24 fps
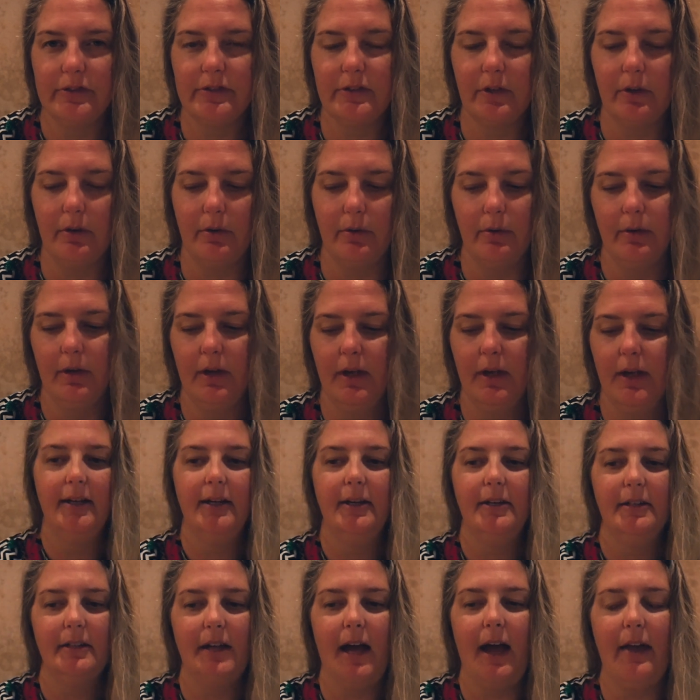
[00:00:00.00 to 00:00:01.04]
So
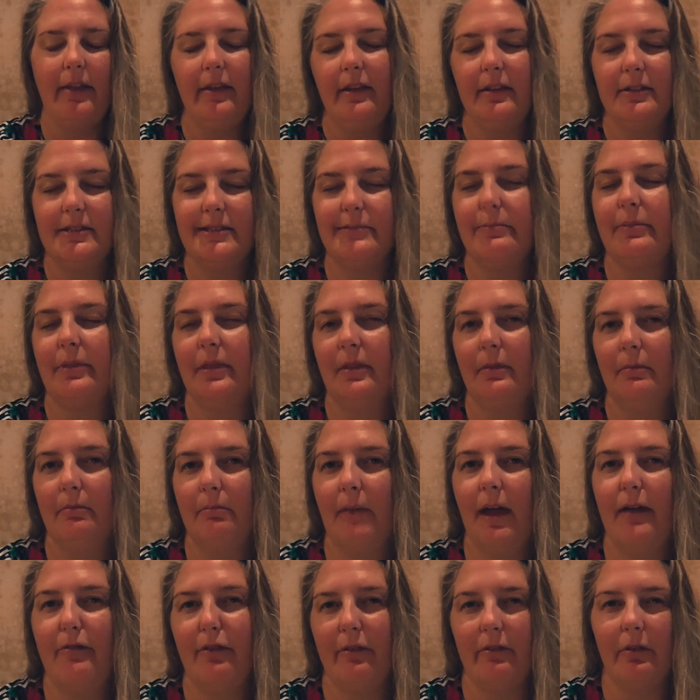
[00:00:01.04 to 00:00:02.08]
I think it's
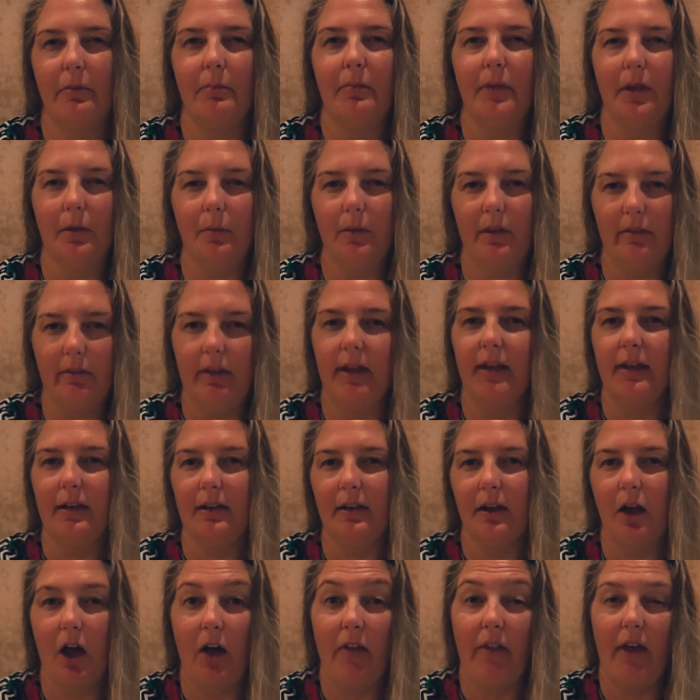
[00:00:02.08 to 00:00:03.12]
my favorite meal we've eaten
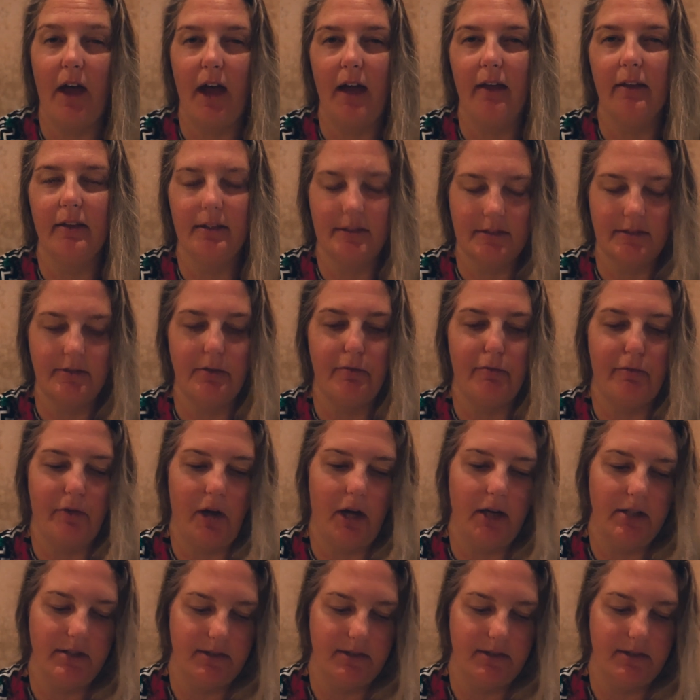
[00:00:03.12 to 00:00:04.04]
on the island so far.